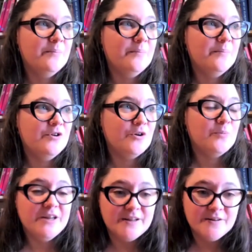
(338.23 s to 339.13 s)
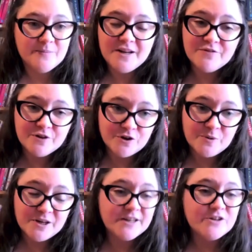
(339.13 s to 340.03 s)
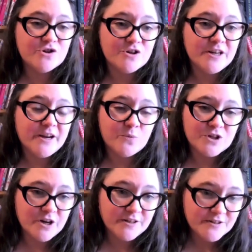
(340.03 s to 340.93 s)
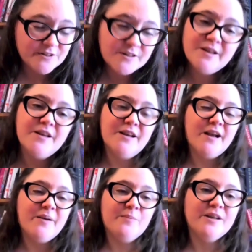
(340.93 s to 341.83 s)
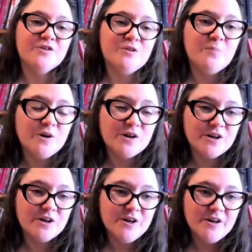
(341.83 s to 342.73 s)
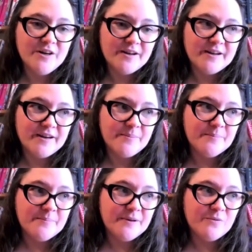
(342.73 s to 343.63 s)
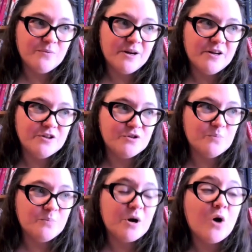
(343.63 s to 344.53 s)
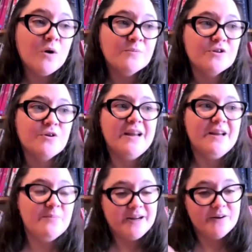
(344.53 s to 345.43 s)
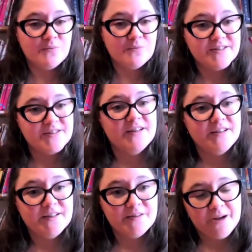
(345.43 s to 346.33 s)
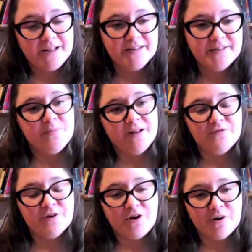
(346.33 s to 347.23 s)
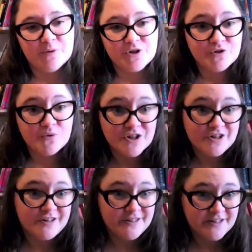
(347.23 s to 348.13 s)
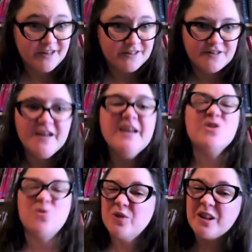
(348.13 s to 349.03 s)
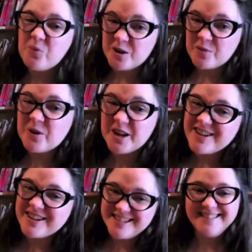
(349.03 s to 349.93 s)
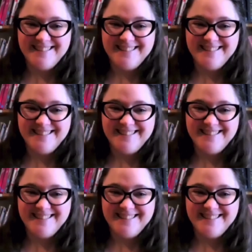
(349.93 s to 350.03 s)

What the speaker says: medieval European history and witch hunts, because the book is poems that are made by erasing the Malleus Maleficarum, which is a witch hunting text. It's a really weird project.